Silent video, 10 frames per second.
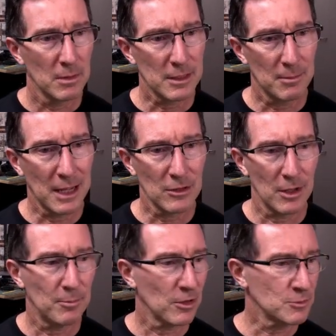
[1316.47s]
My command
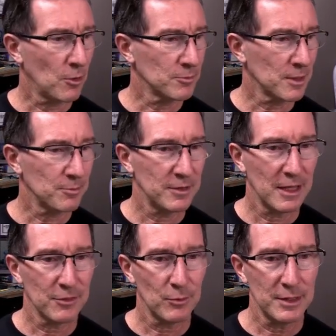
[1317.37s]
line box popped up in the
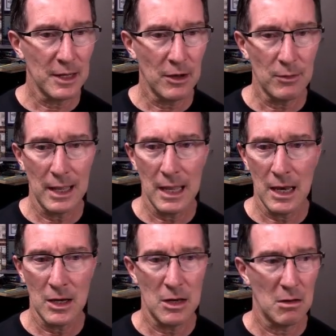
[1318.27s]
other window
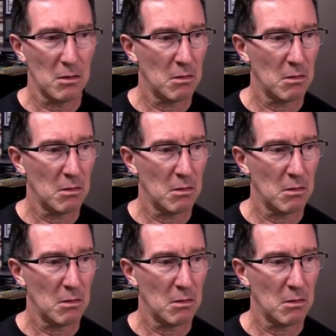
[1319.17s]
and